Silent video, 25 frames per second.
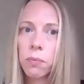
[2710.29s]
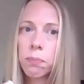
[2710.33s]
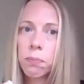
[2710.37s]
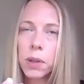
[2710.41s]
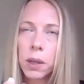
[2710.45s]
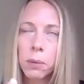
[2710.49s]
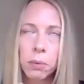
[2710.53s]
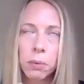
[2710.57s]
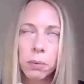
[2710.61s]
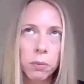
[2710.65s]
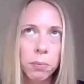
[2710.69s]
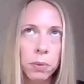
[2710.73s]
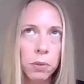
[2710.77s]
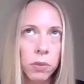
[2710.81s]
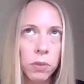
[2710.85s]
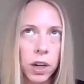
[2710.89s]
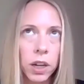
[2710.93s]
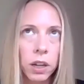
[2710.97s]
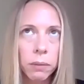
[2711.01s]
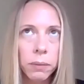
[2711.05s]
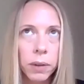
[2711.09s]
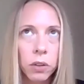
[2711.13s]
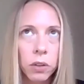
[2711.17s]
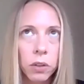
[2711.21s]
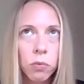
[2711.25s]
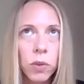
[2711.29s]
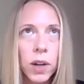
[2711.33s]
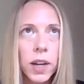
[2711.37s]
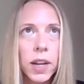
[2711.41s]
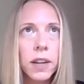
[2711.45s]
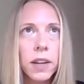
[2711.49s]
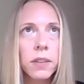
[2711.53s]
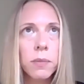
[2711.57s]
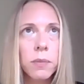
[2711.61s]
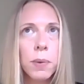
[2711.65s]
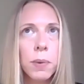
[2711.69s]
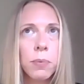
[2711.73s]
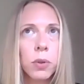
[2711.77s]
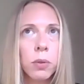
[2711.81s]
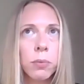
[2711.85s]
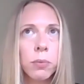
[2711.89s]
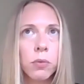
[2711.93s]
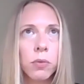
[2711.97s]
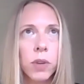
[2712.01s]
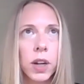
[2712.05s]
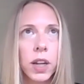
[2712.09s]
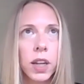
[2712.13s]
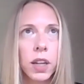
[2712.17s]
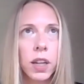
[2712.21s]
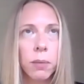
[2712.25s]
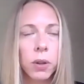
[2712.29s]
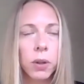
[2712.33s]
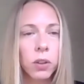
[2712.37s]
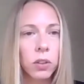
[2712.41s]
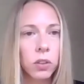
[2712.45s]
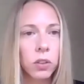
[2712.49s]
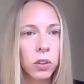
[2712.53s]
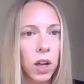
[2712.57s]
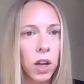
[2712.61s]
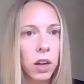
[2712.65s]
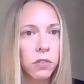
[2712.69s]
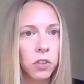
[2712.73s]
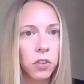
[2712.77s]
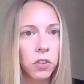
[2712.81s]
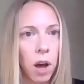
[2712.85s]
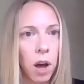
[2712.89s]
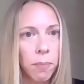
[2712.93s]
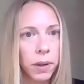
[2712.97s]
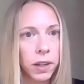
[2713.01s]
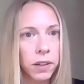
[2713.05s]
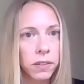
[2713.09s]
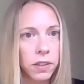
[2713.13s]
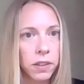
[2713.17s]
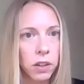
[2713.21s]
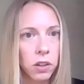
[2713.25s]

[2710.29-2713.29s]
people have been writing about race, people have been writing about a lot of topics